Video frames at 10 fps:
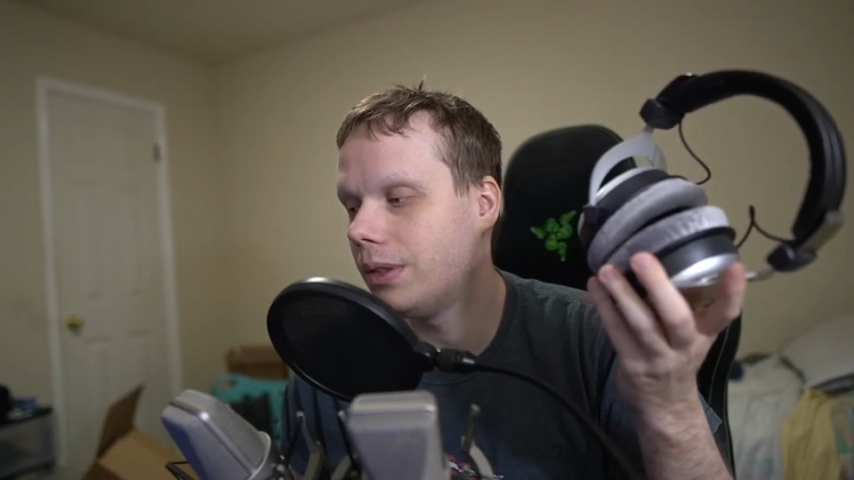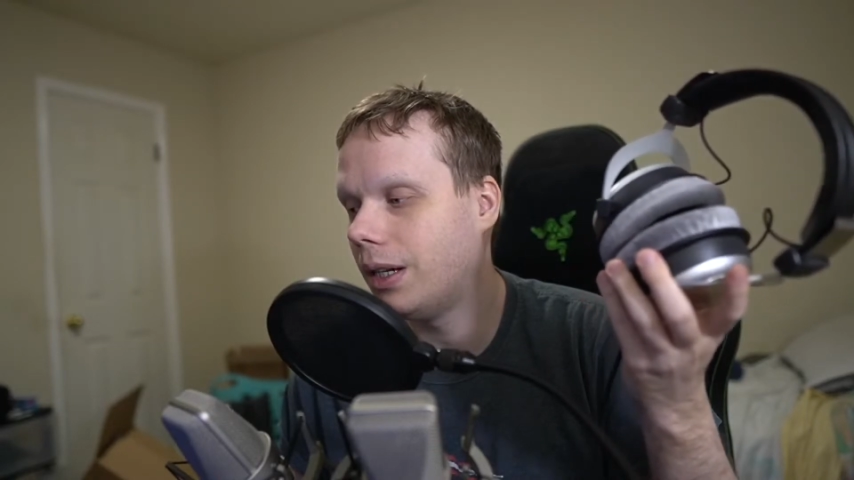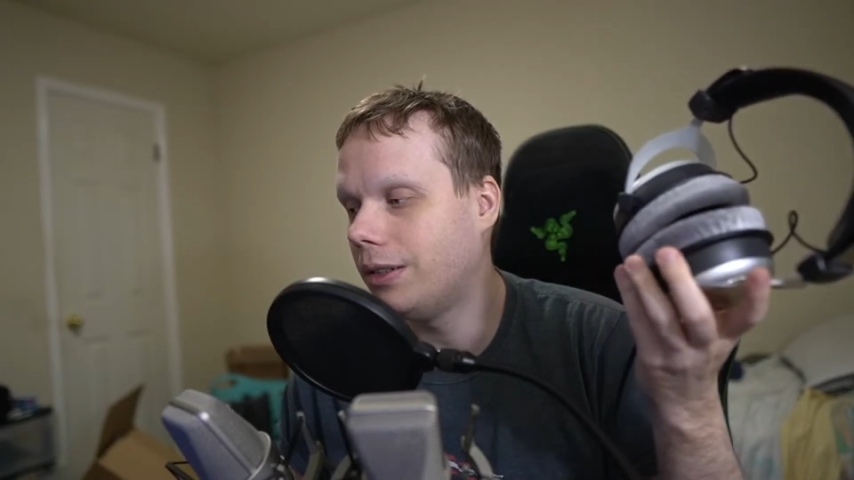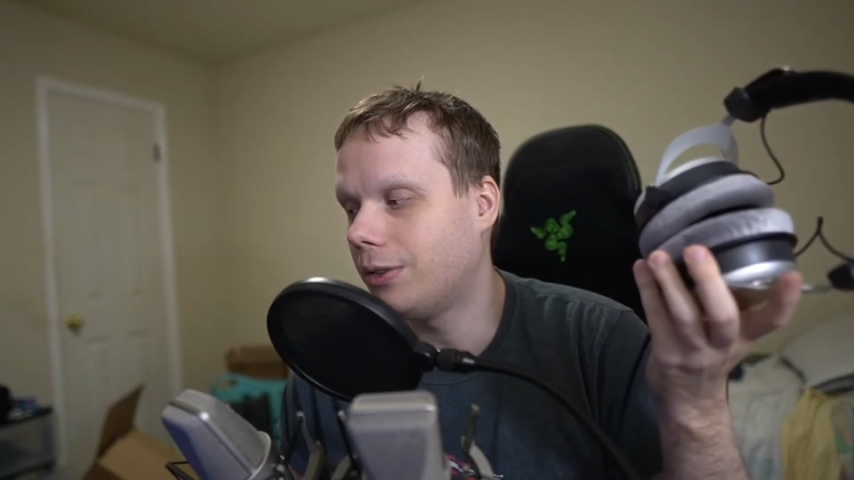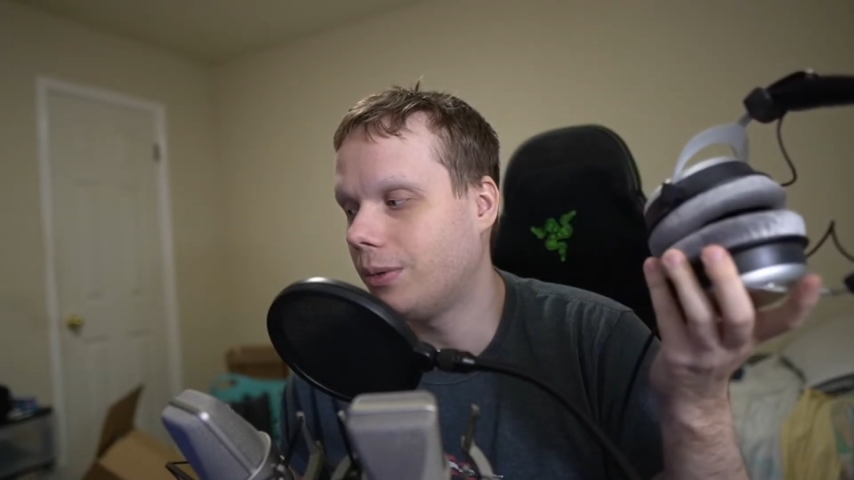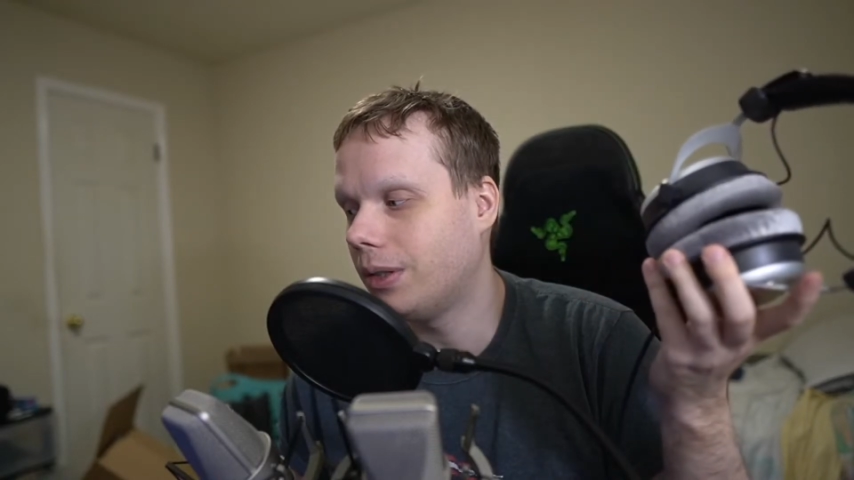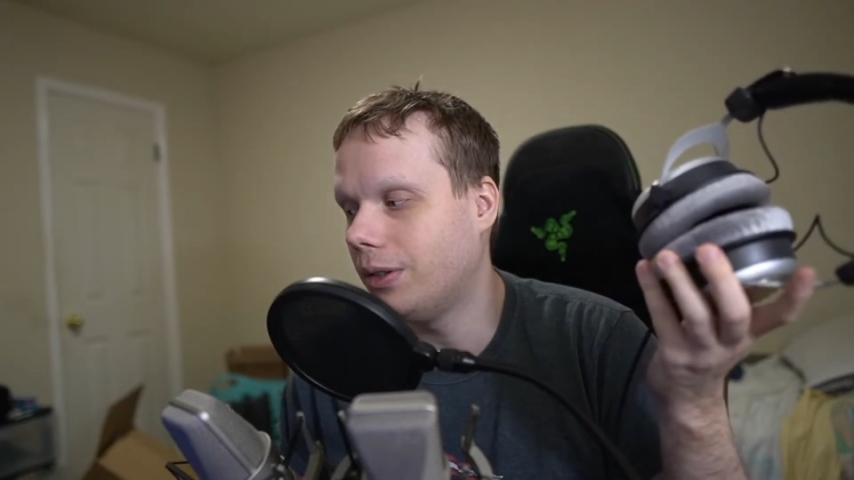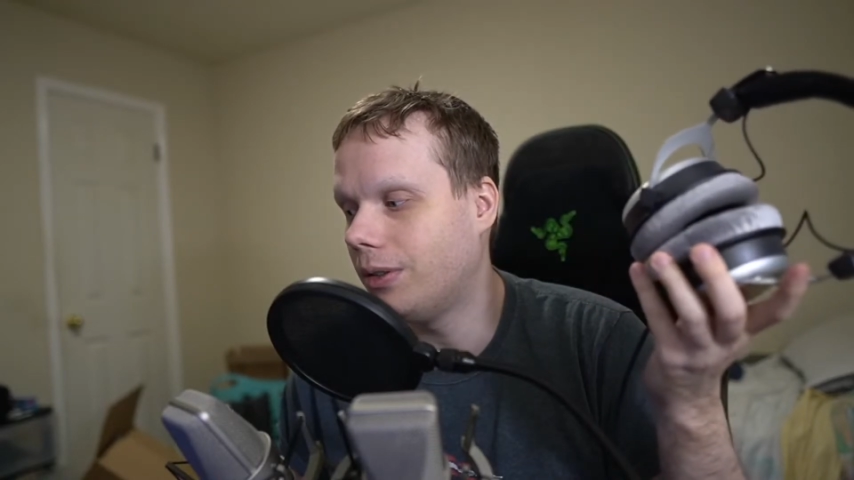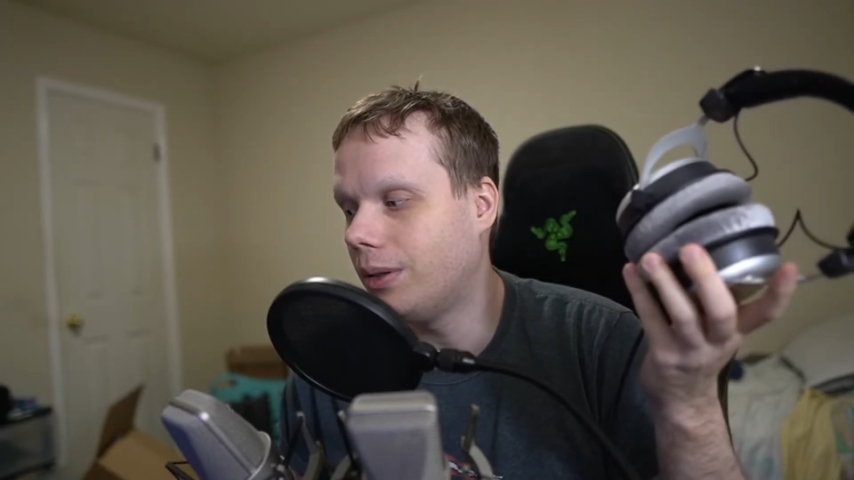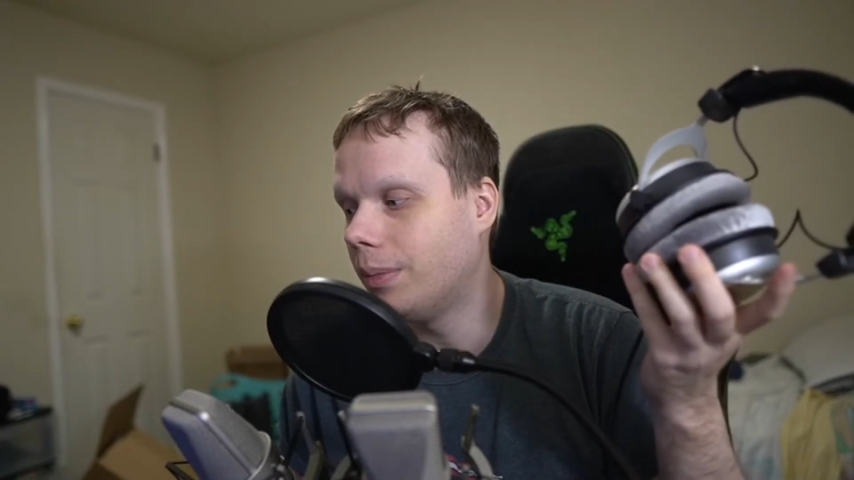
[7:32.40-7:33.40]
just want to
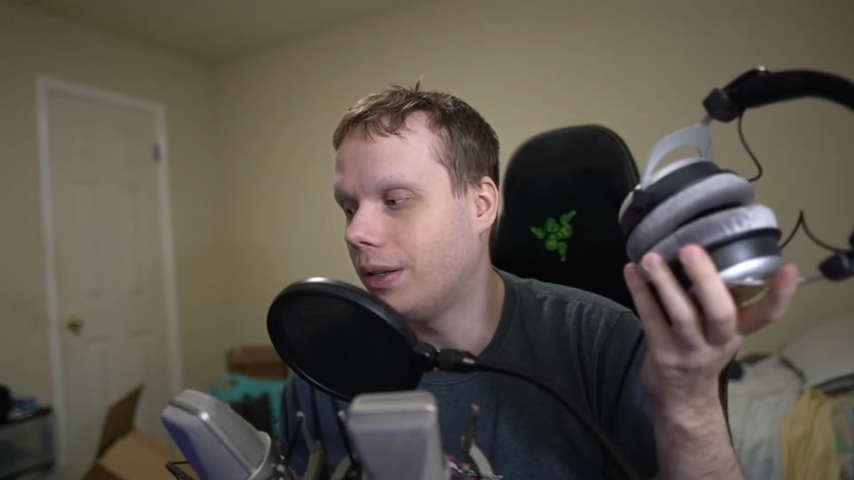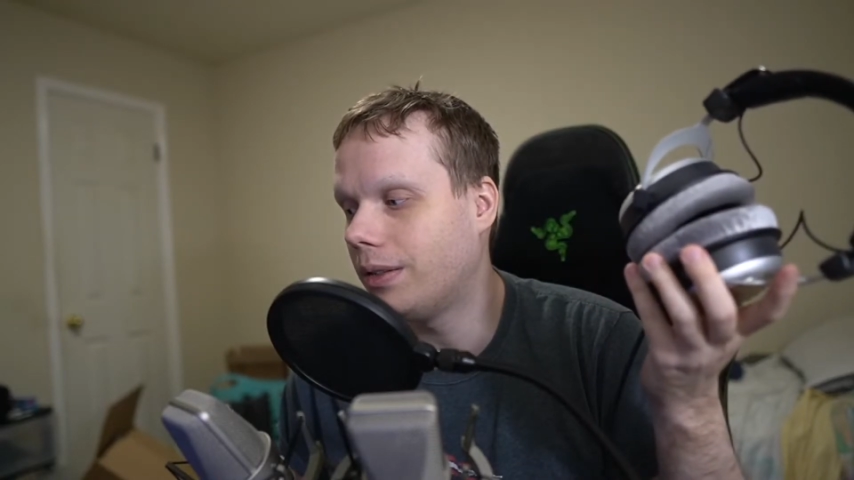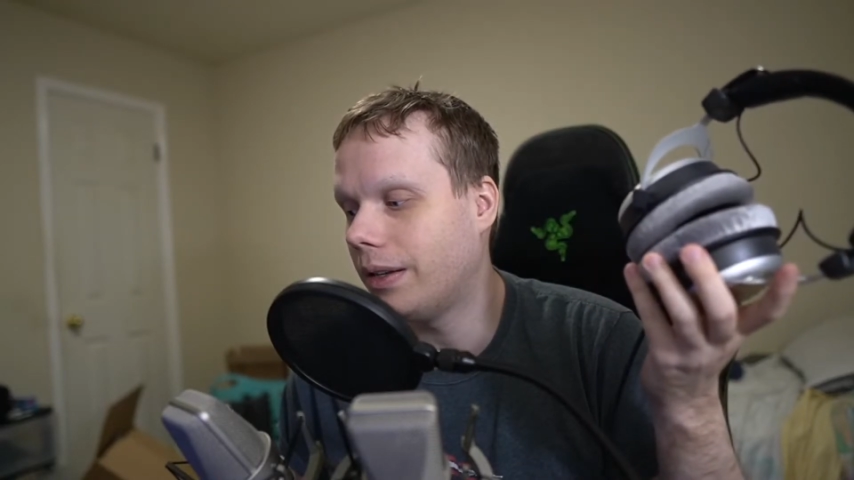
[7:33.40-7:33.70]
use the best